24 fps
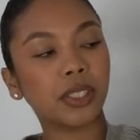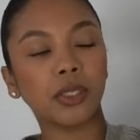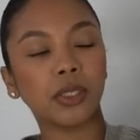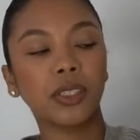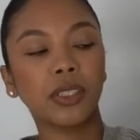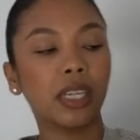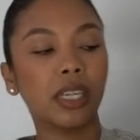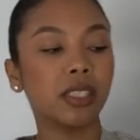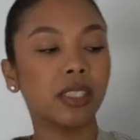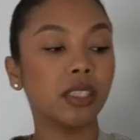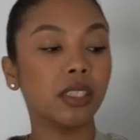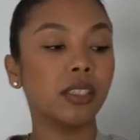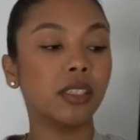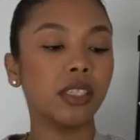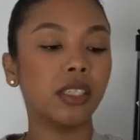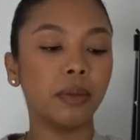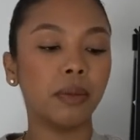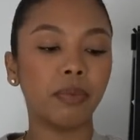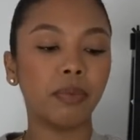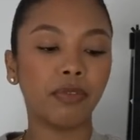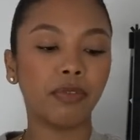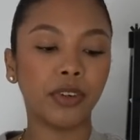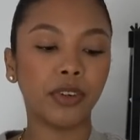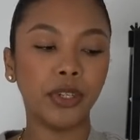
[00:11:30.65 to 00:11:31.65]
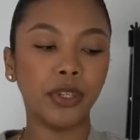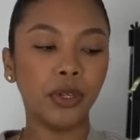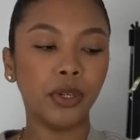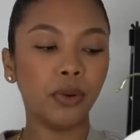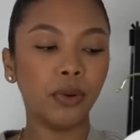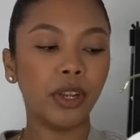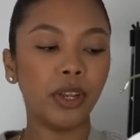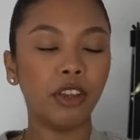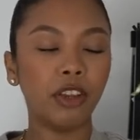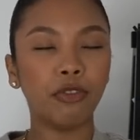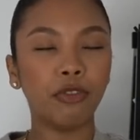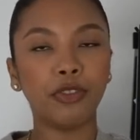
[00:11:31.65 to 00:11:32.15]
So that's a tip for you
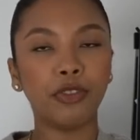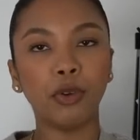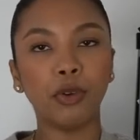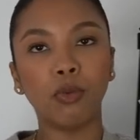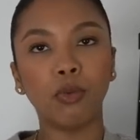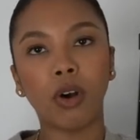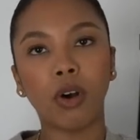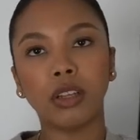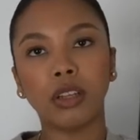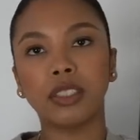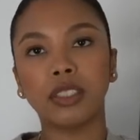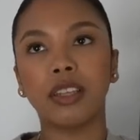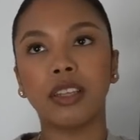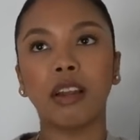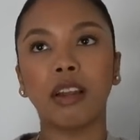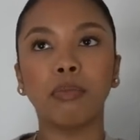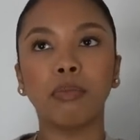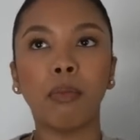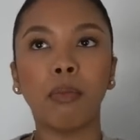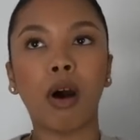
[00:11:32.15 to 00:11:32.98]
if you want that